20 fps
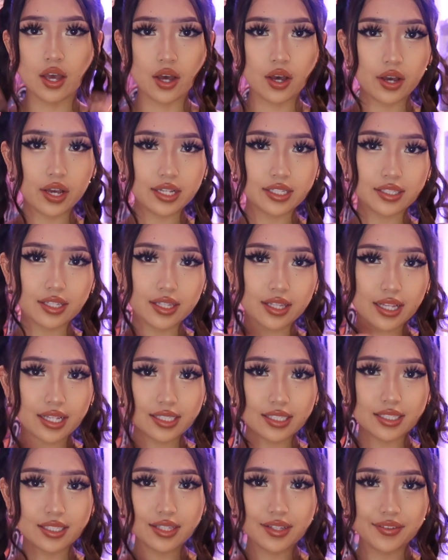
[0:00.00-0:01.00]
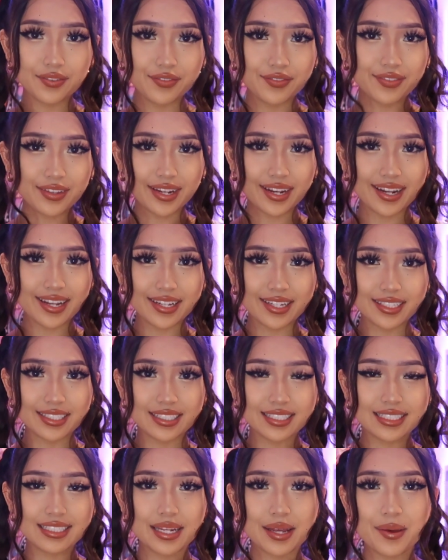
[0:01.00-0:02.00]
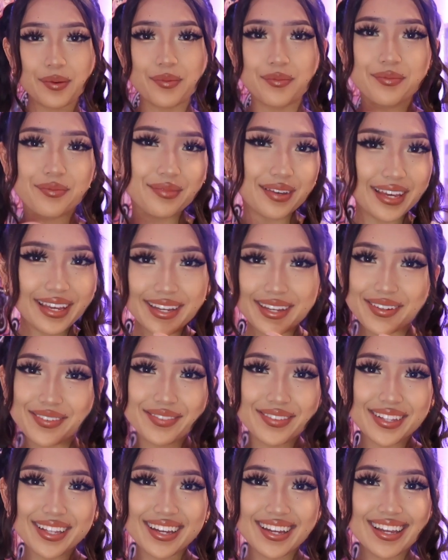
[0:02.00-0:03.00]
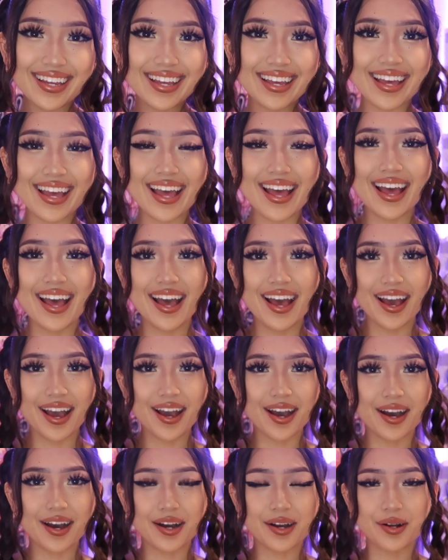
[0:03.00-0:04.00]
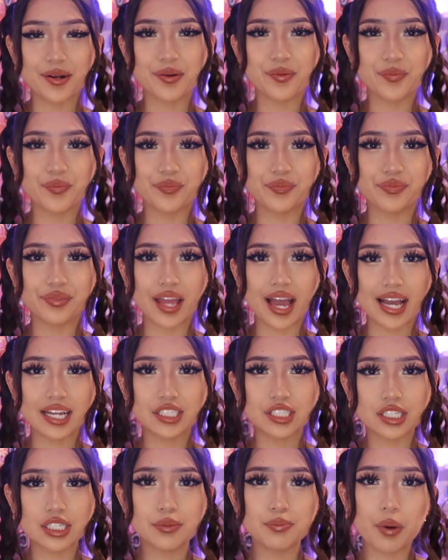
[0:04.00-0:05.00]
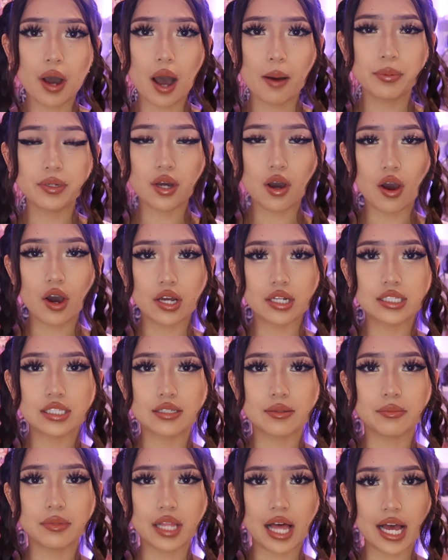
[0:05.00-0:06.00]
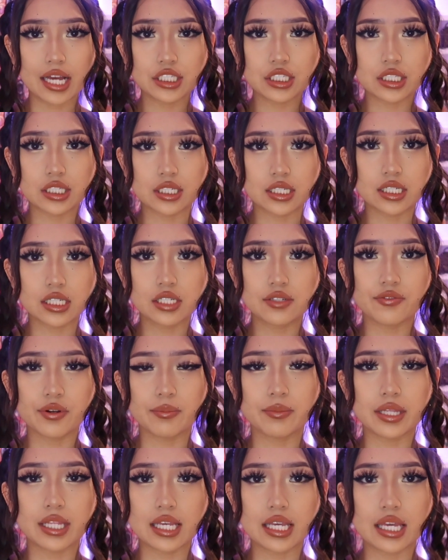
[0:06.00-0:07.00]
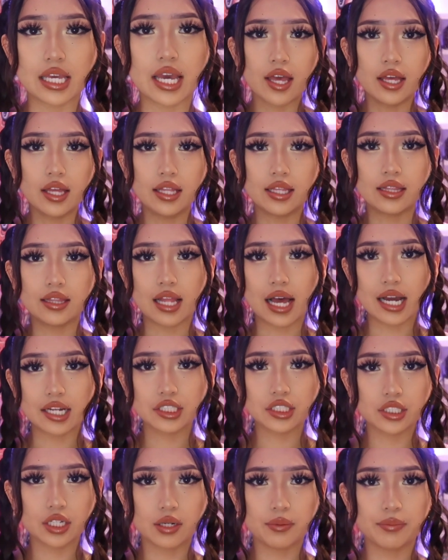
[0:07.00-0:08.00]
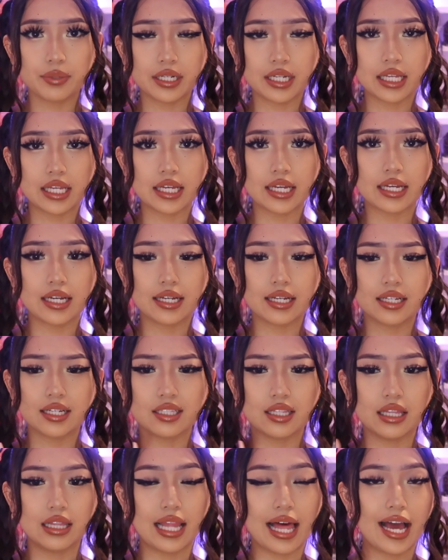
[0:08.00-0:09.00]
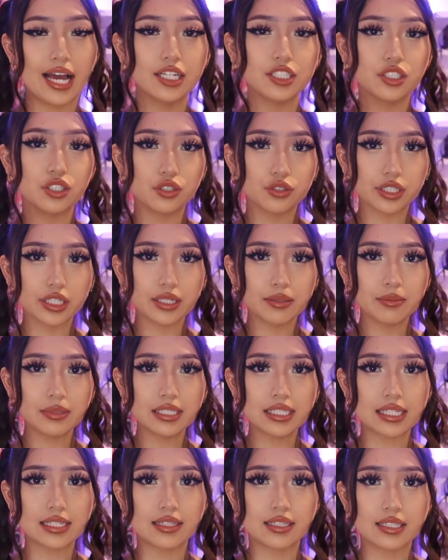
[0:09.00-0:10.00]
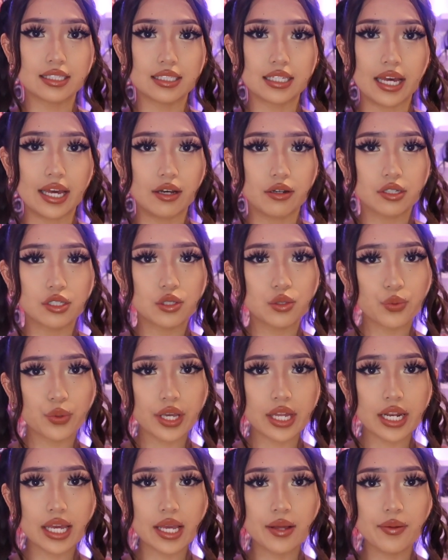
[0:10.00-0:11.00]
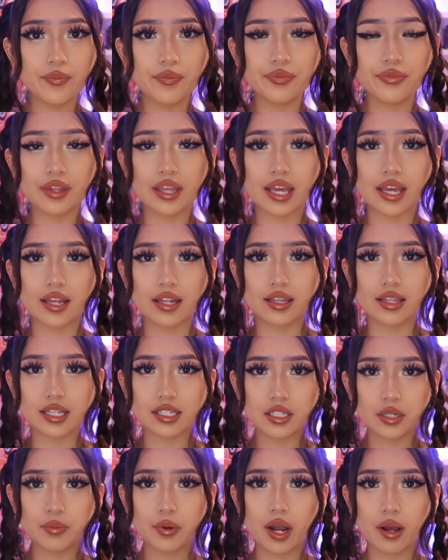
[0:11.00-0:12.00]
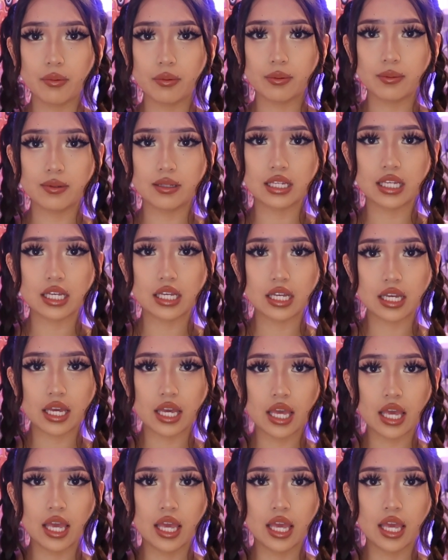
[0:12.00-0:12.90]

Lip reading: Okay, so this is the finished makeup look. I just popped on some lashes from the lash company Lash Dreams in the style Sweetie, and these are probably